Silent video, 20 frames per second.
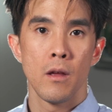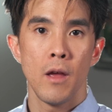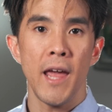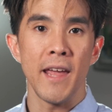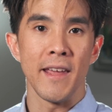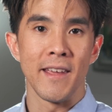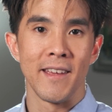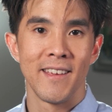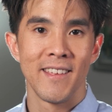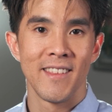
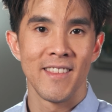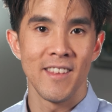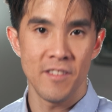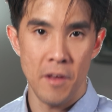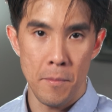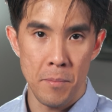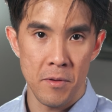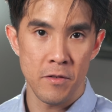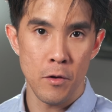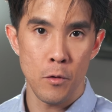Hey, this
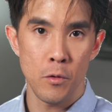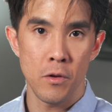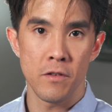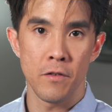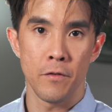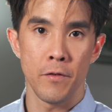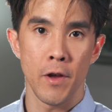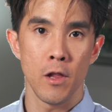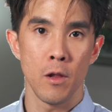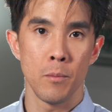episode
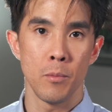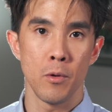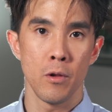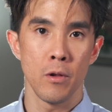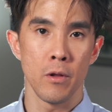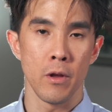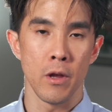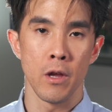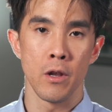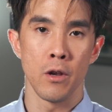is
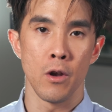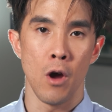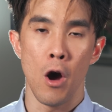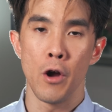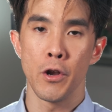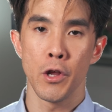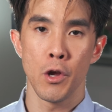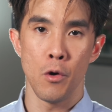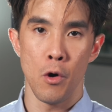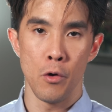available in
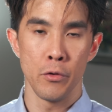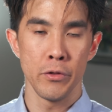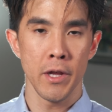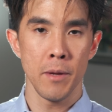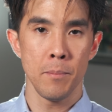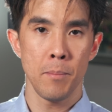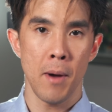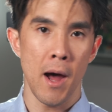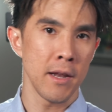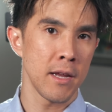audio
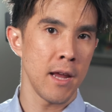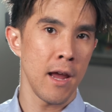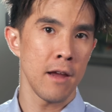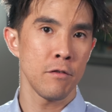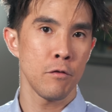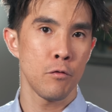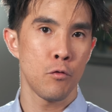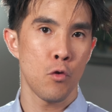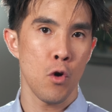only podcast